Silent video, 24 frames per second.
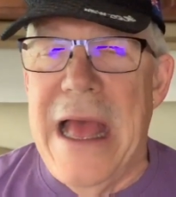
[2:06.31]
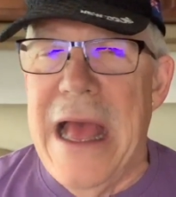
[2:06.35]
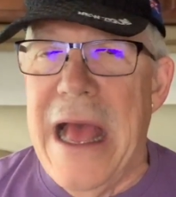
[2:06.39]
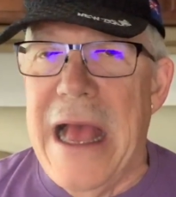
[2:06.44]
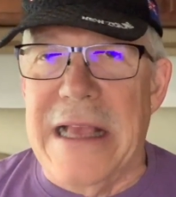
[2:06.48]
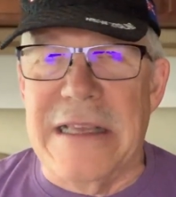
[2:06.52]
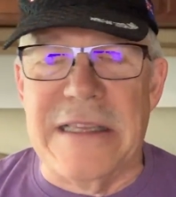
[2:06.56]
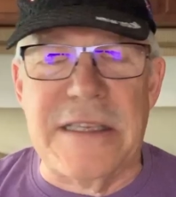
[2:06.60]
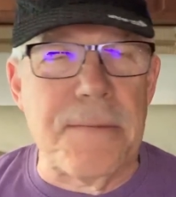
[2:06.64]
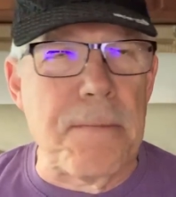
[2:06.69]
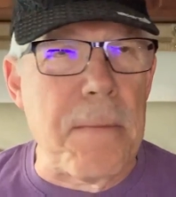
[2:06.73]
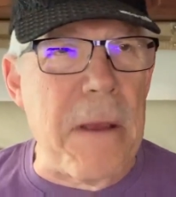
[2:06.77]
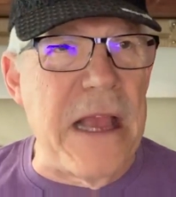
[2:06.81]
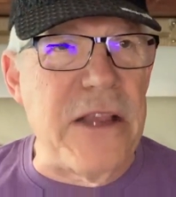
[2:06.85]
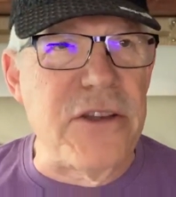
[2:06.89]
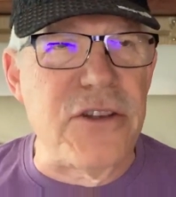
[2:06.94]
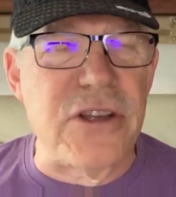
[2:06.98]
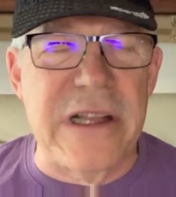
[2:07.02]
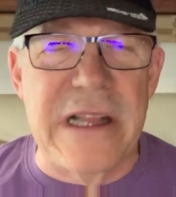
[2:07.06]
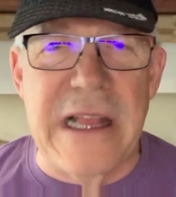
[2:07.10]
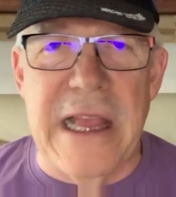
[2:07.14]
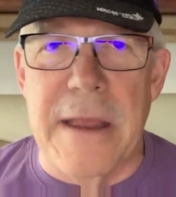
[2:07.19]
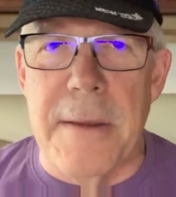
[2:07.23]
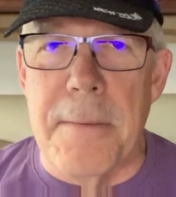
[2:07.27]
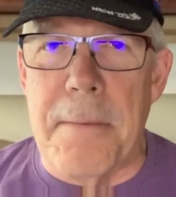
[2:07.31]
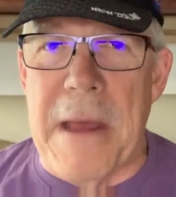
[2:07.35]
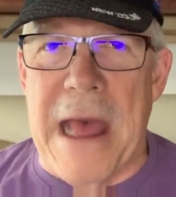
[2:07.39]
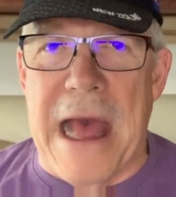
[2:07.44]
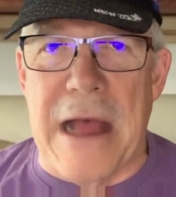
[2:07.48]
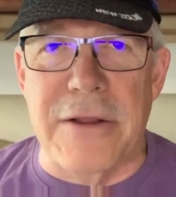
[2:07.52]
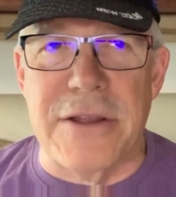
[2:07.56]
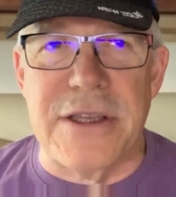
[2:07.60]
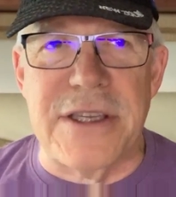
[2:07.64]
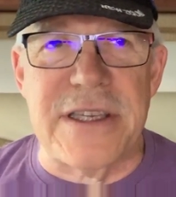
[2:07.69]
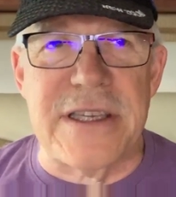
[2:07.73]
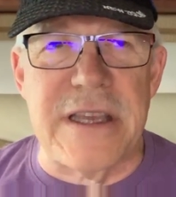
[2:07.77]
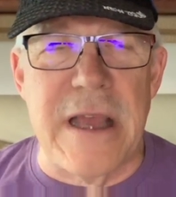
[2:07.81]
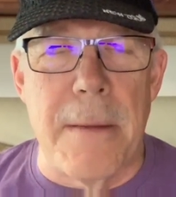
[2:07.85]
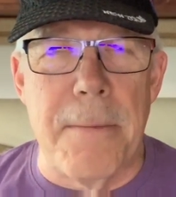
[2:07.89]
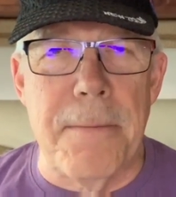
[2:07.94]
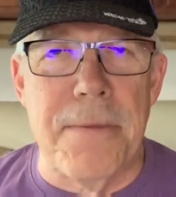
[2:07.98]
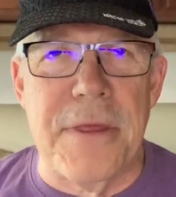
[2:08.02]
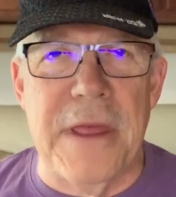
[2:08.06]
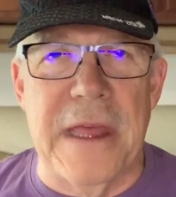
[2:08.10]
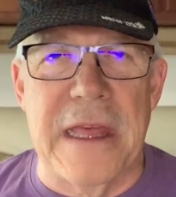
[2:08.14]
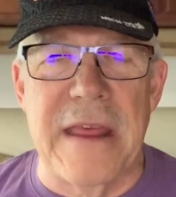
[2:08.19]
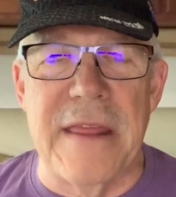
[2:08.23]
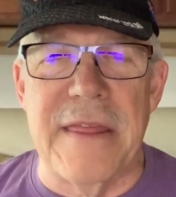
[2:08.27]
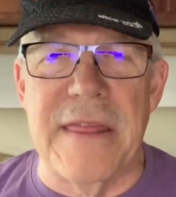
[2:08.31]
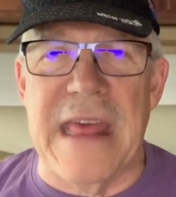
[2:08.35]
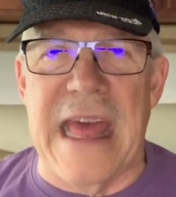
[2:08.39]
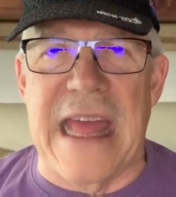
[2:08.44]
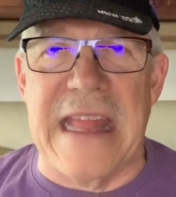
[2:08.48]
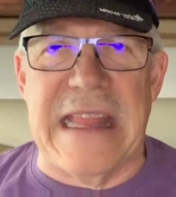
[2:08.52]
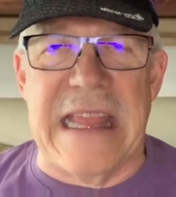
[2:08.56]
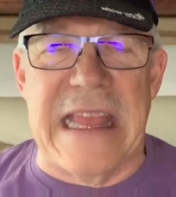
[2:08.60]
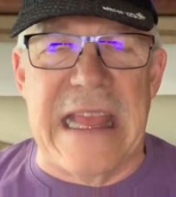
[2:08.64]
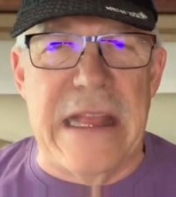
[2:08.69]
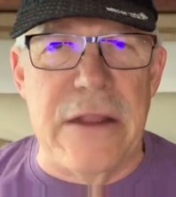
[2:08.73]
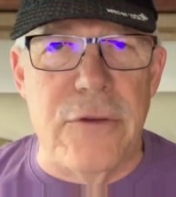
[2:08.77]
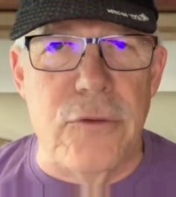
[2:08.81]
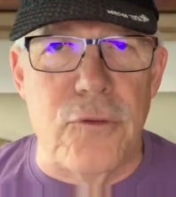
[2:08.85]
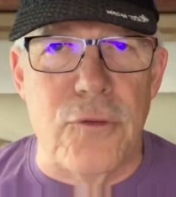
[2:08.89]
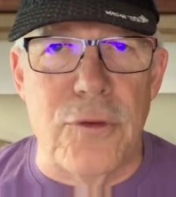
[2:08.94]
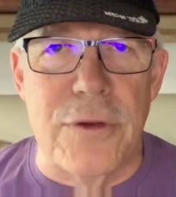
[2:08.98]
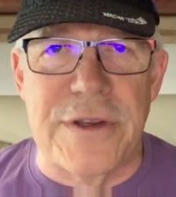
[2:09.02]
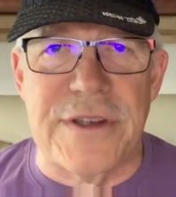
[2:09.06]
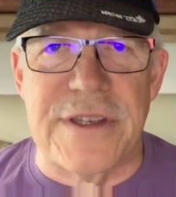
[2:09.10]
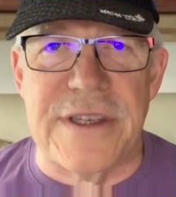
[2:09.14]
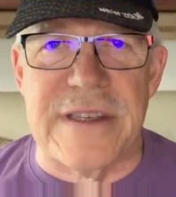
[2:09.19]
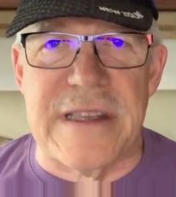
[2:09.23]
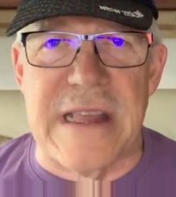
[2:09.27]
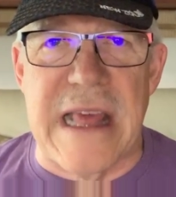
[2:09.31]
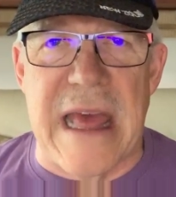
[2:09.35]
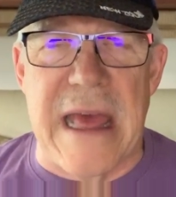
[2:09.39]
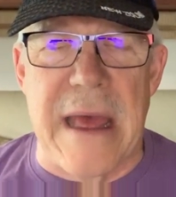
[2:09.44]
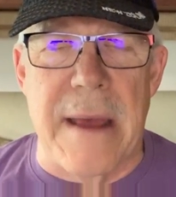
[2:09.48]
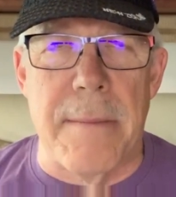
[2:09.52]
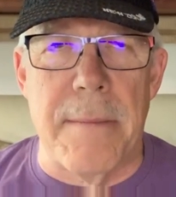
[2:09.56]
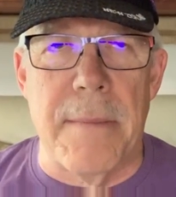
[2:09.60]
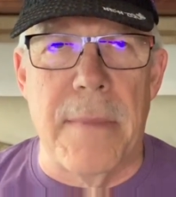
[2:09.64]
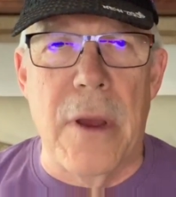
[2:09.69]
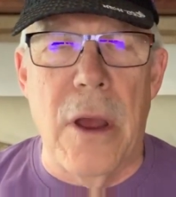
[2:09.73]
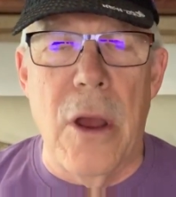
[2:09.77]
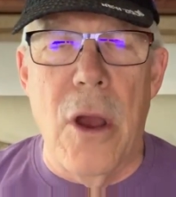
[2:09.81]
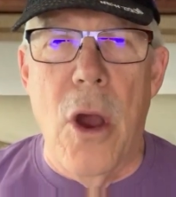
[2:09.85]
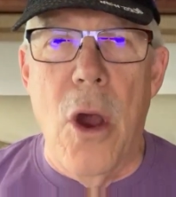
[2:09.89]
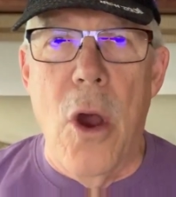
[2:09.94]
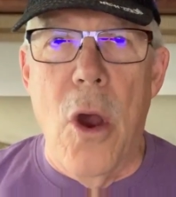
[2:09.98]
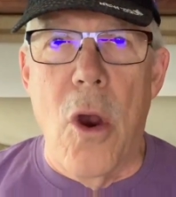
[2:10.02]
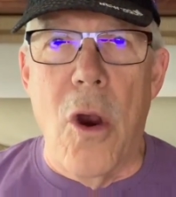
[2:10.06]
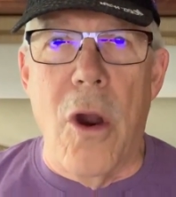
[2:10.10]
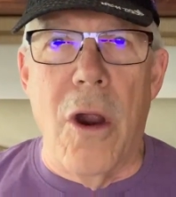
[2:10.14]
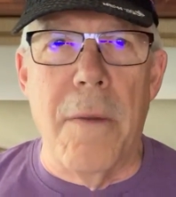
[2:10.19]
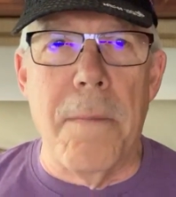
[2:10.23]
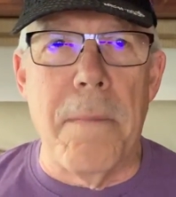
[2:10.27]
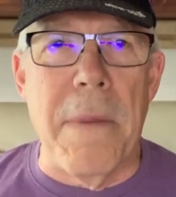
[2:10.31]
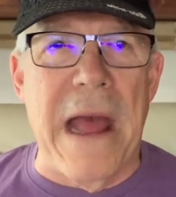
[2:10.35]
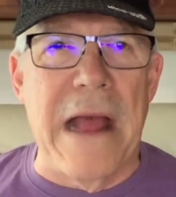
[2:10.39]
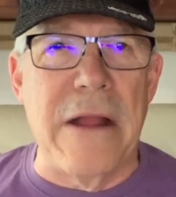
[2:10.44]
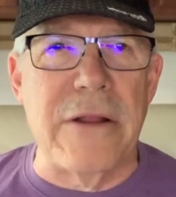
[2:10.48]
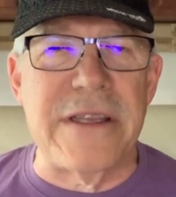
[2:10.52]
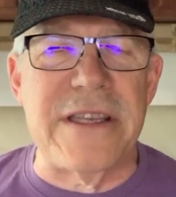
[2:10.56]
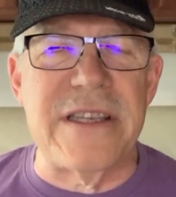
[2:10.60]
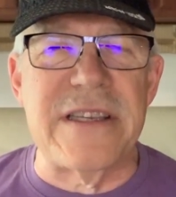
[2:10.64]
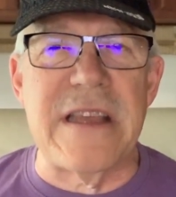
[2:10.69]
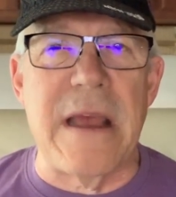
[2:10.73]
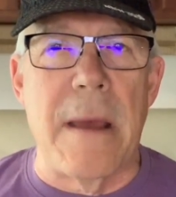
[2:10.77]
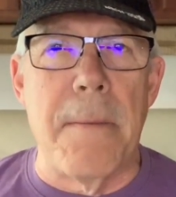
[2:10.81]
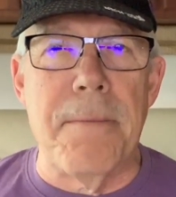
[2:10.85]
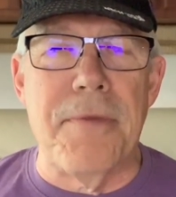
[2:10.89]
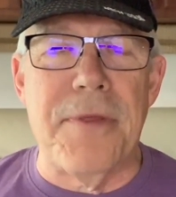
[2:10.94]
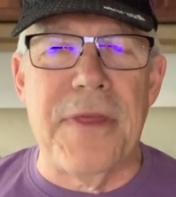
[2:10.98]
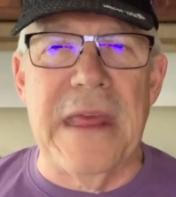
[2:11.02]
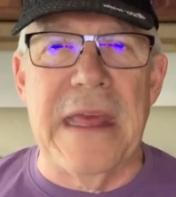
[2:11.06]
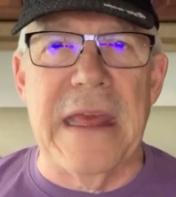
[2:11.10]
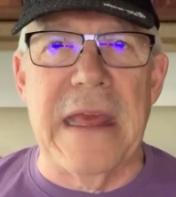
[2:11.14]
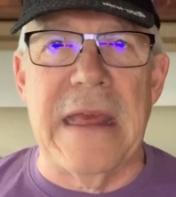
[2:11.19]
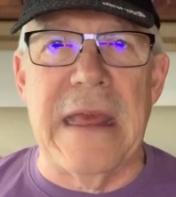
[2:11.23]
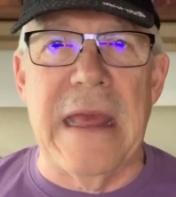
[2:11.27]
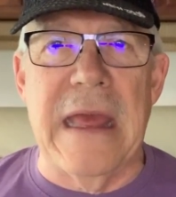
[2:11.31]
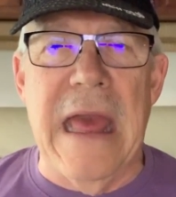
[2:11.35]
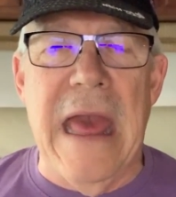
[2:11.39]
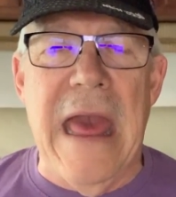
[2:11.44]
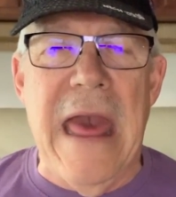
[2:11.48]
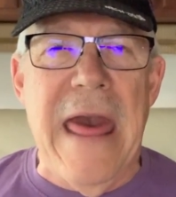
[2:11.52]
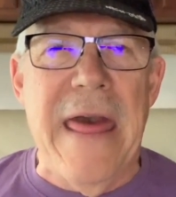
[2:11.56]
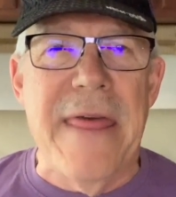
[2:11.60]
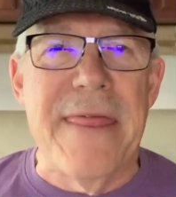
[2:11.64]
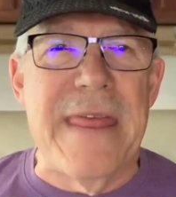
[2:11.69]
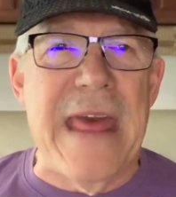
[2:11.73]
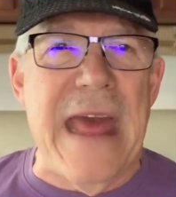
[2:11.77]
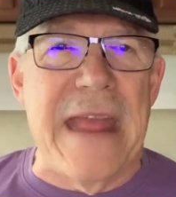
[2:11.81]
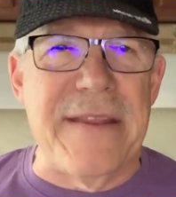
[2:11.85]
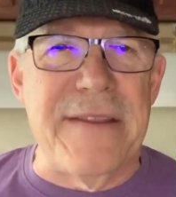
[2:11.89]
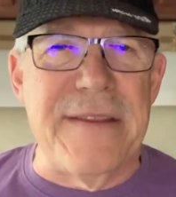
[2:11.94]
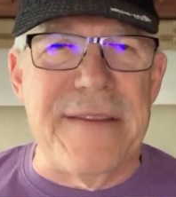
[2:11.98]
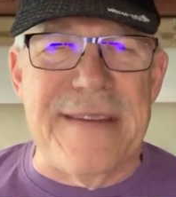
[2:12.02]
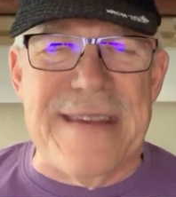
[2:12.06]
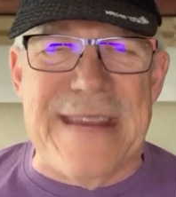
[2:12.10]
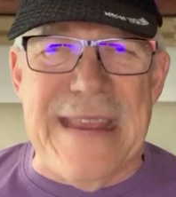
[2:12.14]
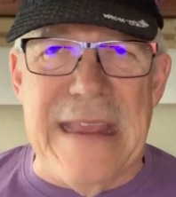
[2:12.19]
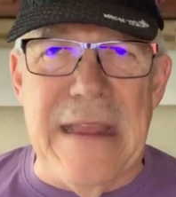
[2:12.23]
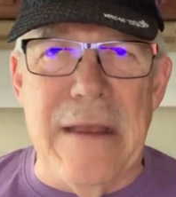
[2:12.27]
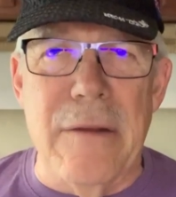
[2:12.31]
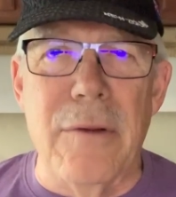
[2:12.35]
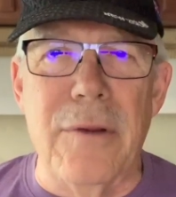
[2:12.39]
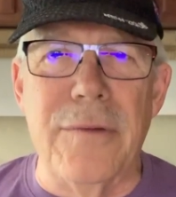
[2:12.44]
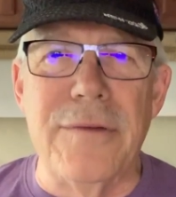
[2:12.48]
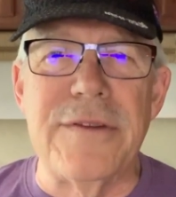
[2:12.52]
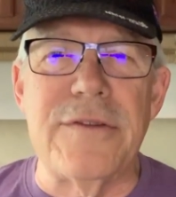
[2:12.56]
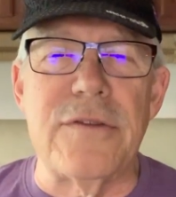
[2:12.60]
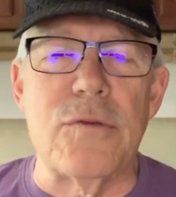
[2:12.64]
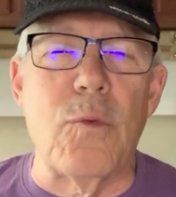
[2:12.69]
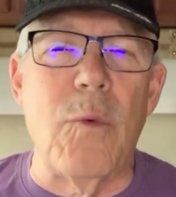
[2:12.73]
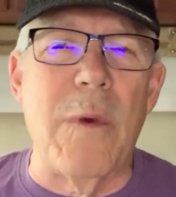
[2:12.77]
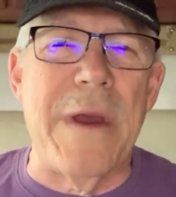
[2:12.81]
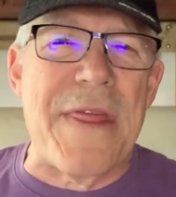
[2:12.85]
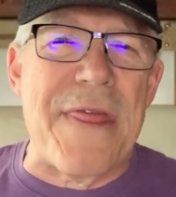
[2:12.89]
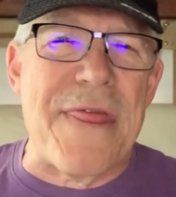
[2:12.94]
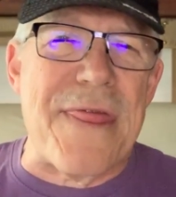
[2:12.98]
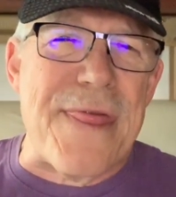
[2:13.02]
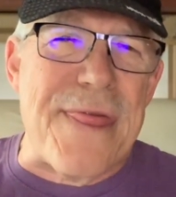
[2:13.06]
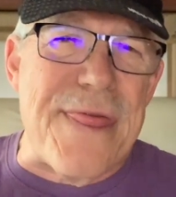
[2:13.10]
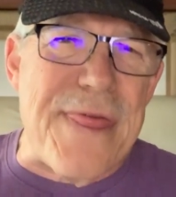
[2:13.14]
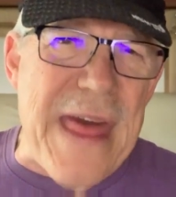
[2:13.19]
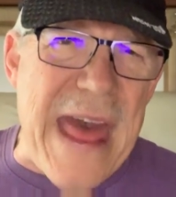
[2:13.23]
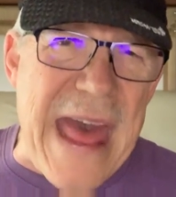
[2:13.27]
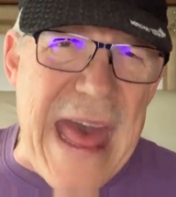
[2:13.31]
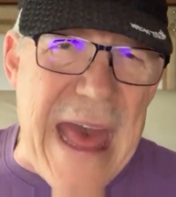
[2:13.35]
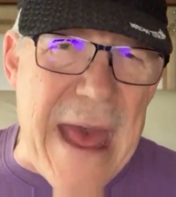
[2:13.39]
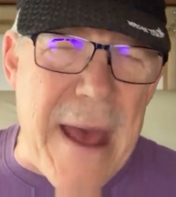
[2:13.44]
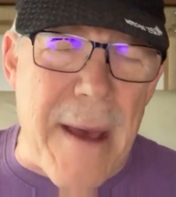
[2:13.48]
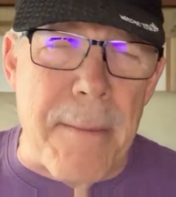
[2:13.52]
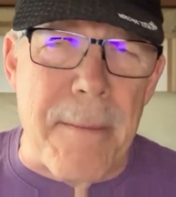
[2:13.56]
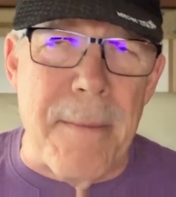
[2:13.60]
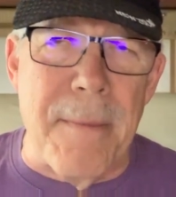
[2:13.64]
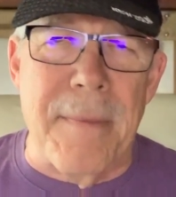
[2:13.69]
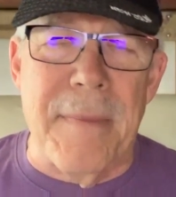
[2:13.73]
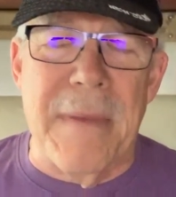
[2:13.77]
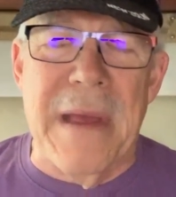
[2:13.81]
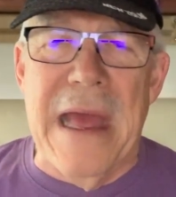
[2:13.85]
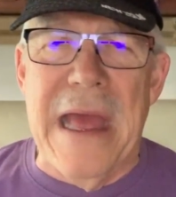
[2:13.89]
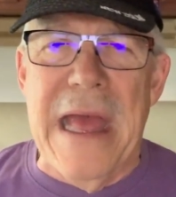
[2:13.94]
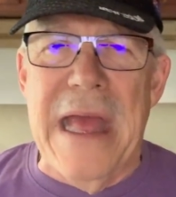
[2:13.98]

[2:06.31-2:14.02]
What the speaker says: especially about something that interests them or about something that deals with them,